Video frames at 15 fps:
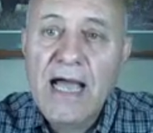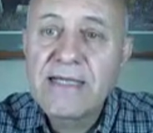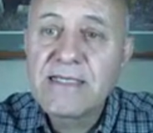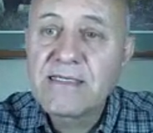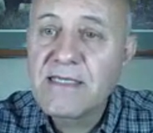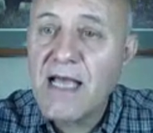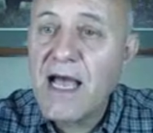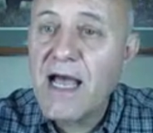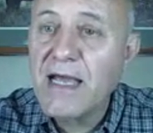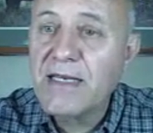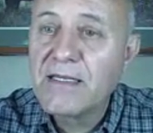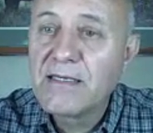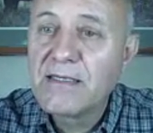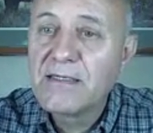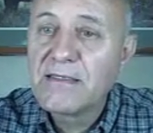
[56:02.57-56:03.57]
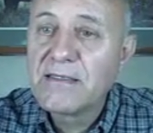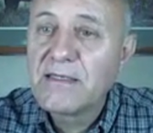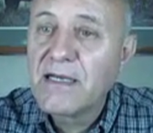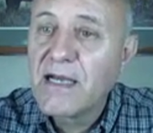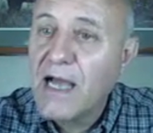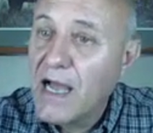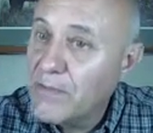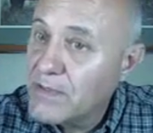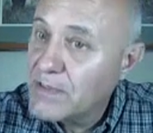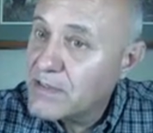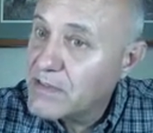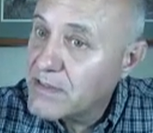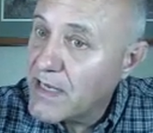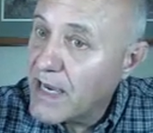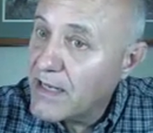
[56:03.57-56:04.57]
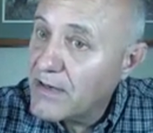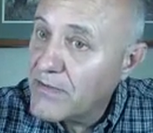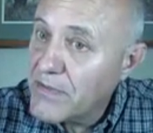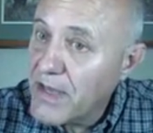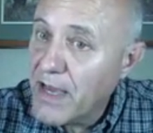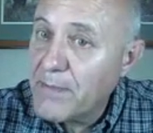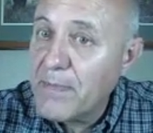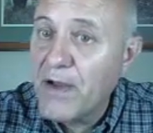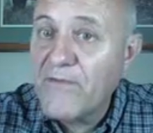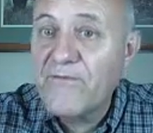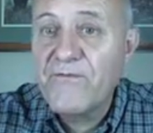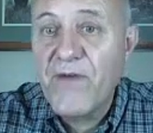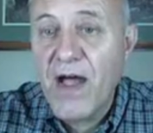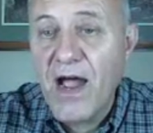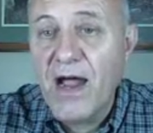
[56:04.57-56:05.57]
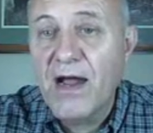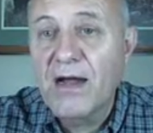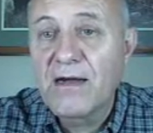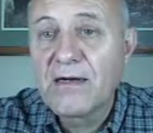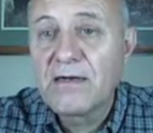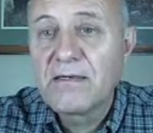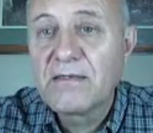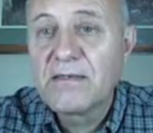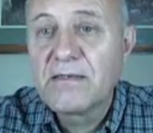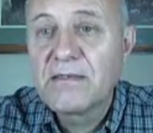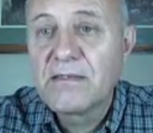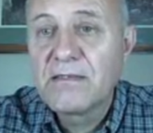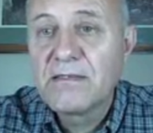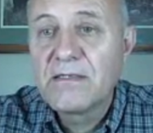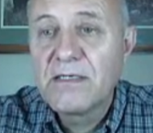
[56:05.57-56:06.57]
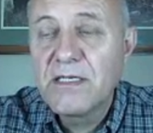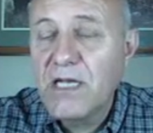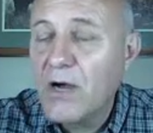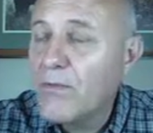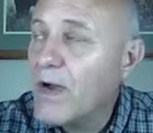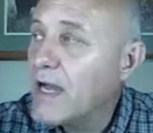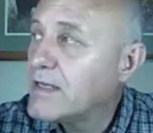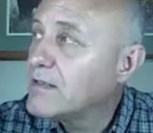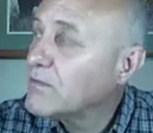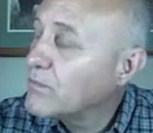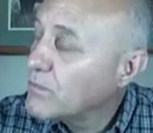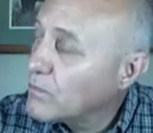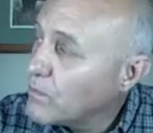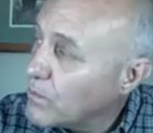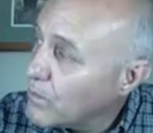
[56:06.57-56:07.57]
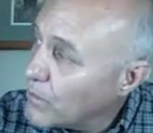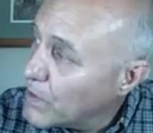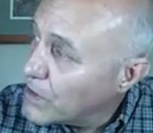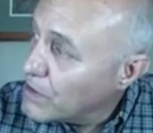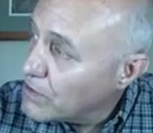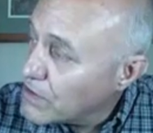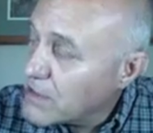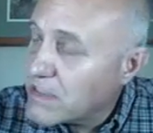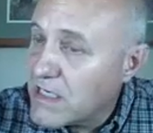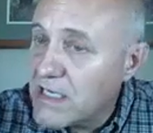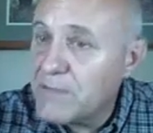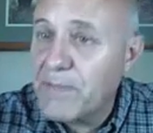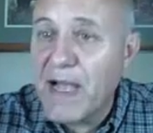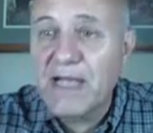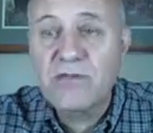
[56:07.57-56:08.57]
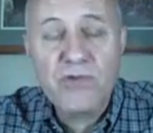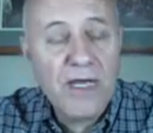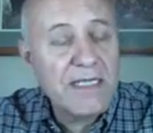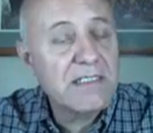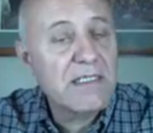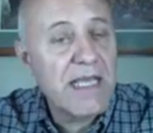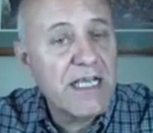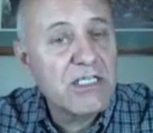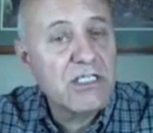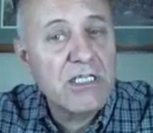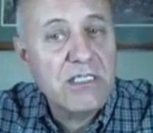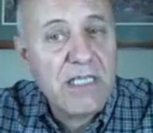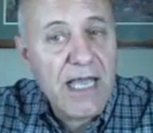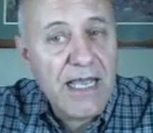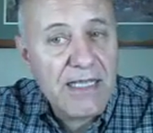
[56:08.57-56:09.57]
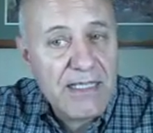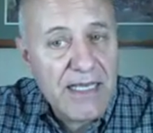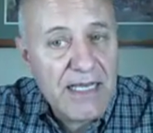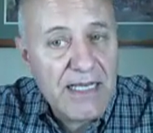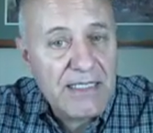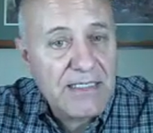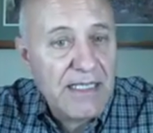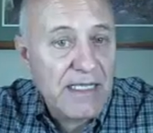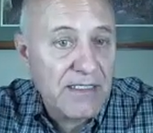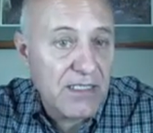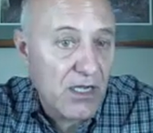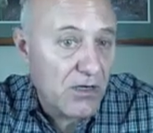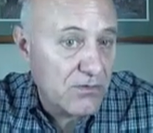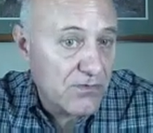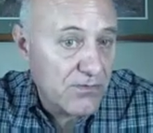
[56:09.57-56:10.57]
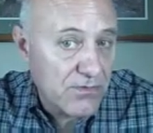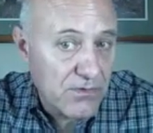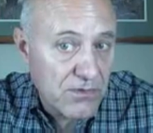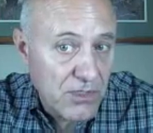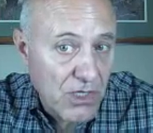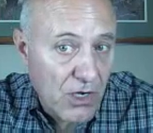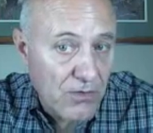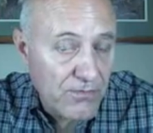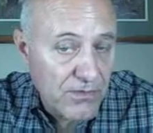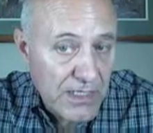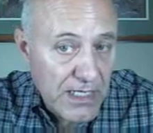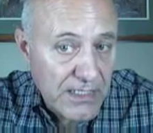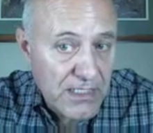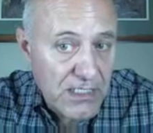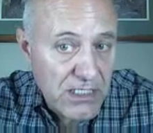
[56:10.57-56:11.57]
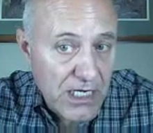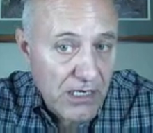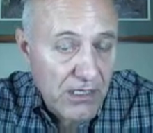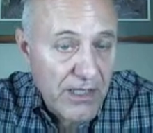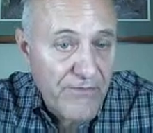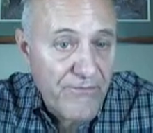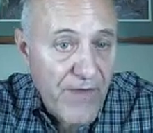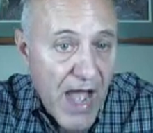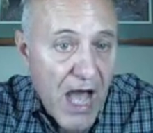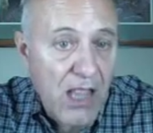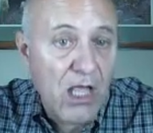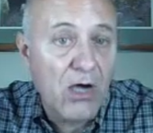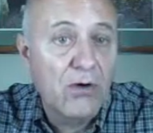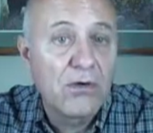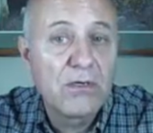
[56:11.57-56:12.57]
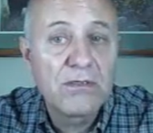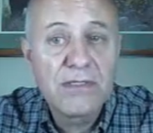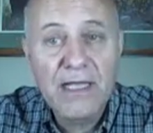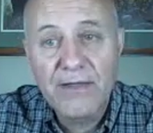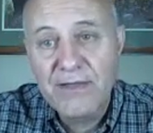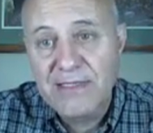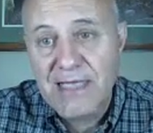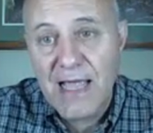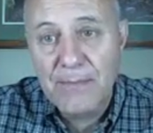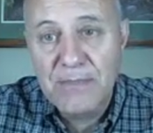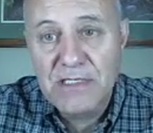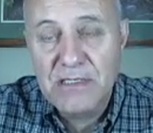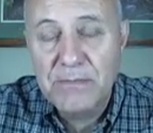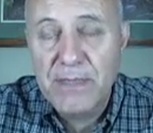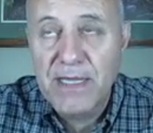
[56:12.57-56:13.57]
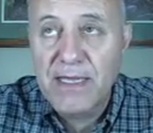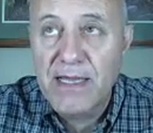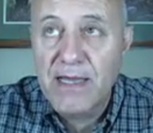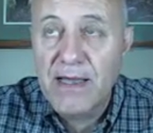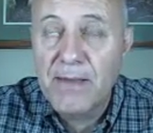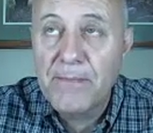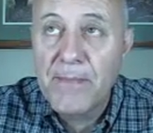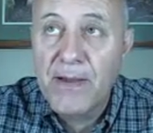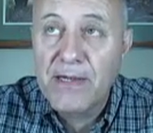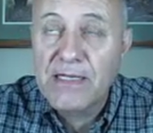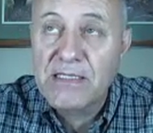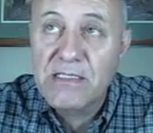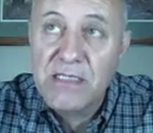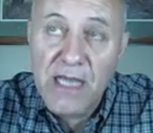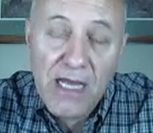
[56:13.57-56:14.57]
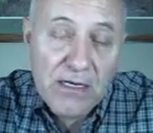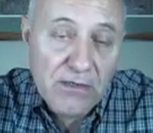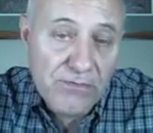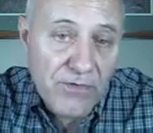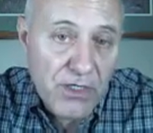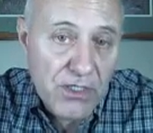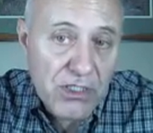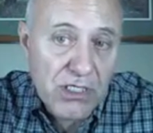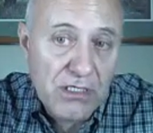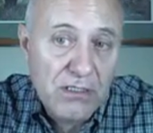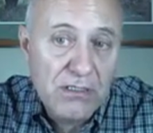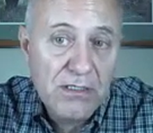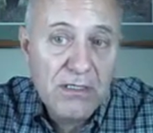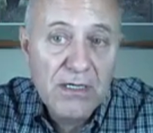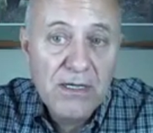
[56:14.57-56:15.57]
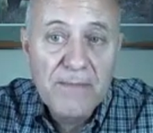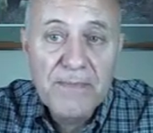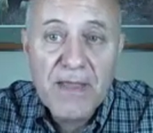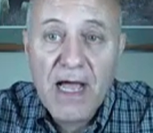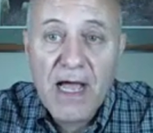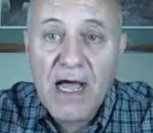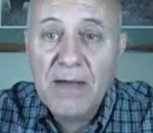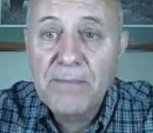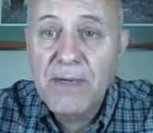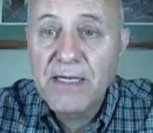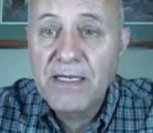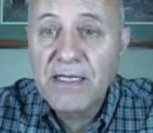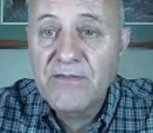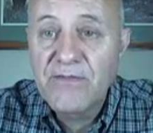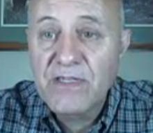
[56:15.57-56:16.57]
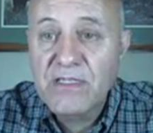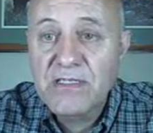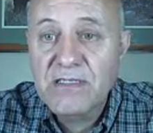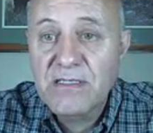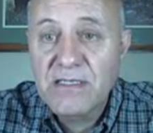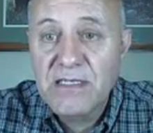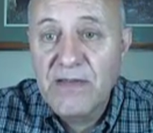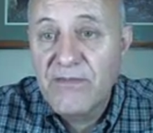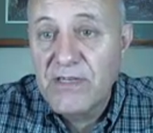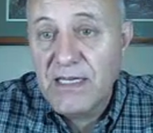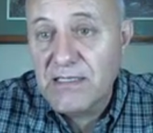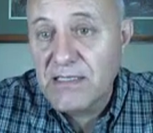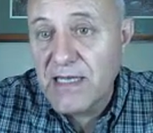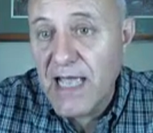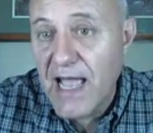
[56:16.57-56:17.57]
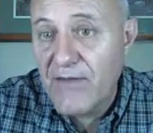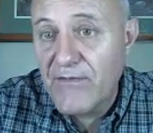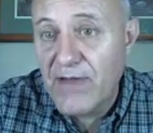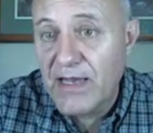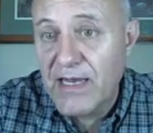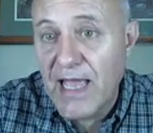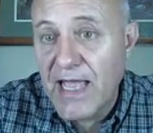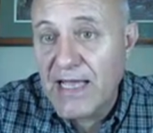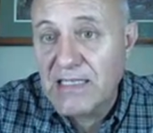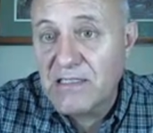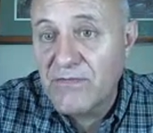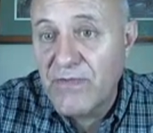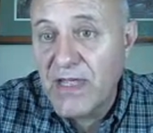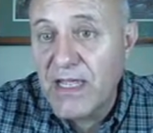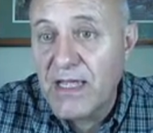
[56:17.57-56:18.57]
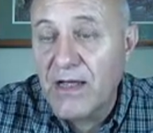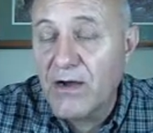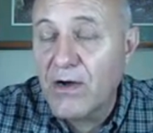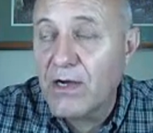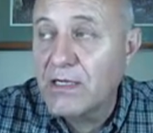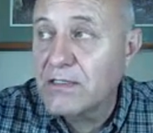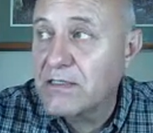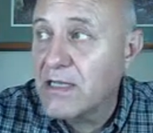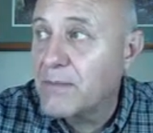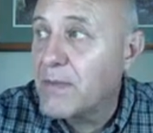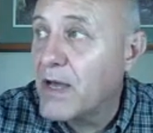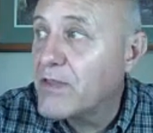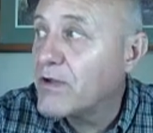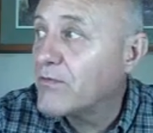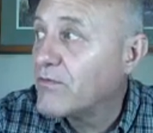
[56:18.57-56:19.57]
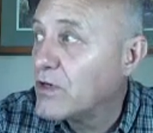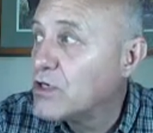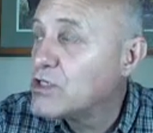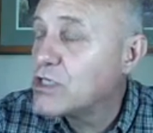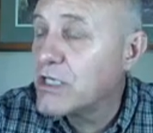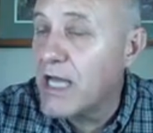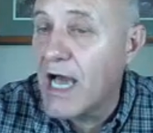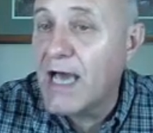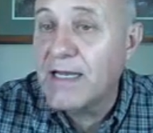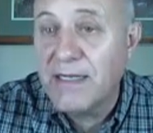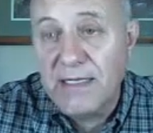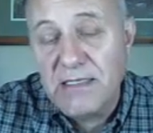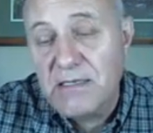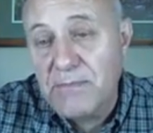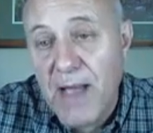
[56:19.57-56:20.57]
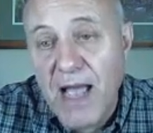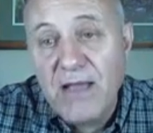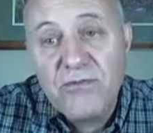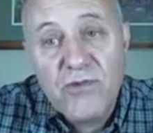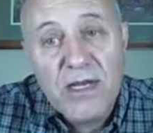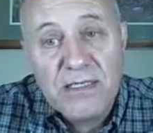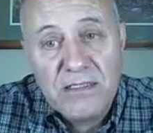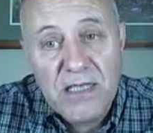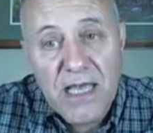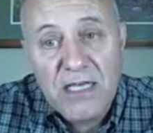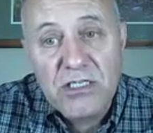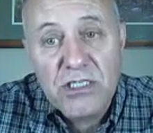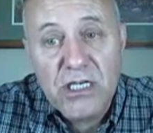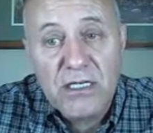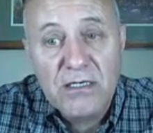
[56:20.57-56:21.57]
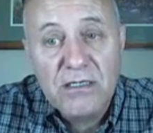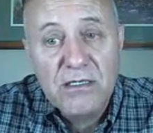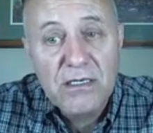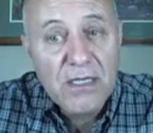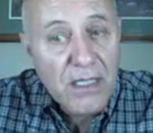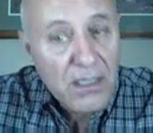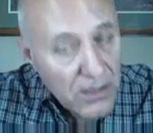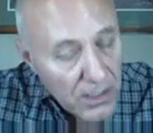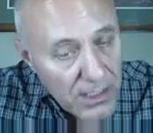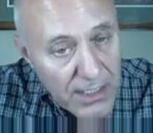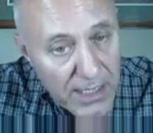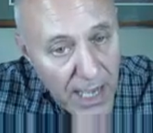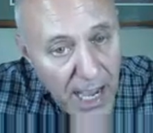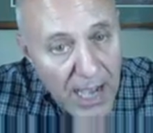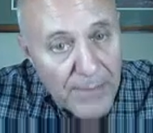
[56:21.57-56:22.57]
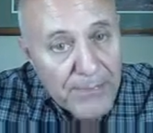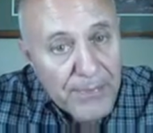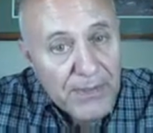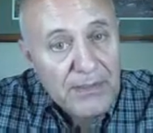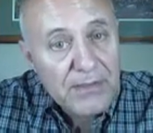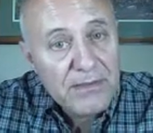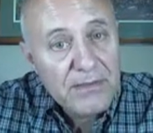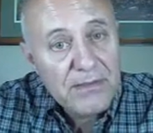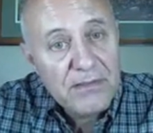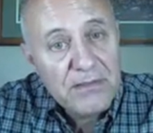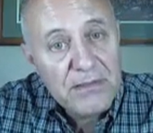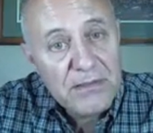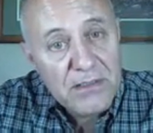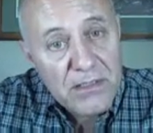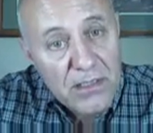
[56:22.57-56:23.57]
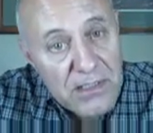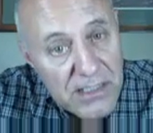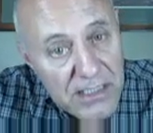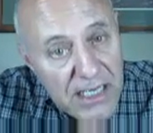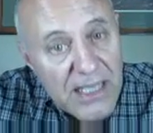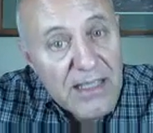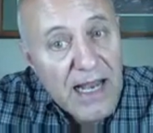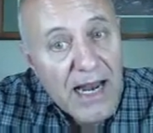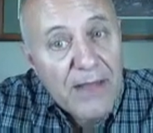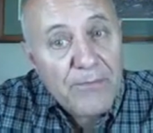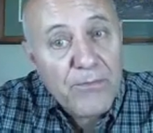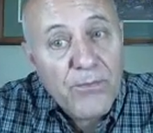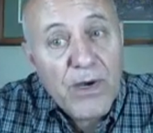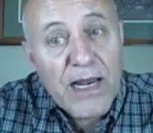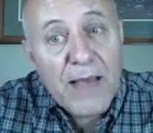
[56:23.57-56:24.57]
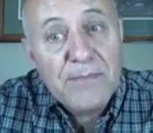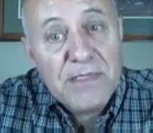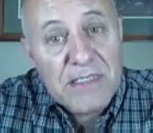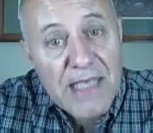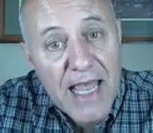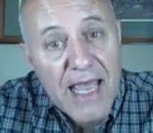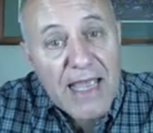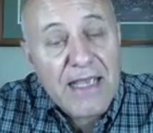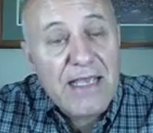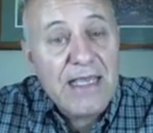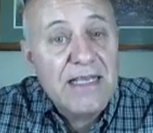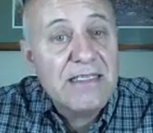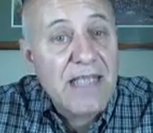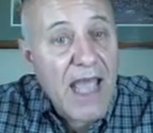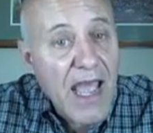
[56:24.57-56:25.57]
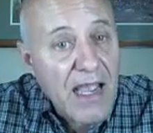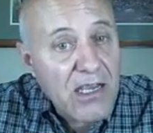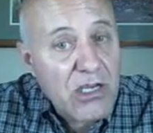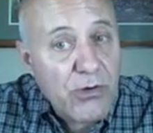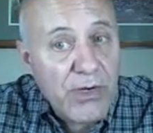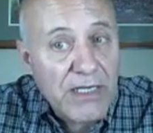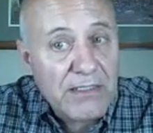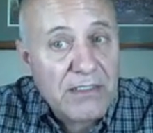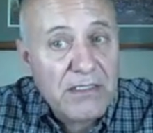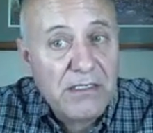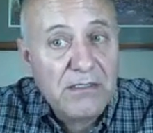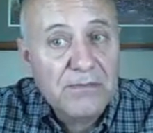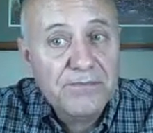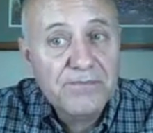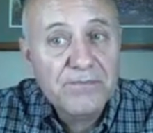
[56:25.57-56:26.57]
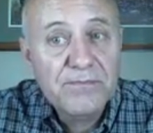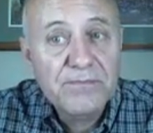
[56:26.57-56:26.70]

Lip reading: I said, I would scatter them afar. You know what? When you see my translations like this that don't necessarily follow, now this happens to be American Standard Version, but if it doesn't have an ASV or some other version on it, it's my translation. Look it up. You'll see that what I'm saying is accurate.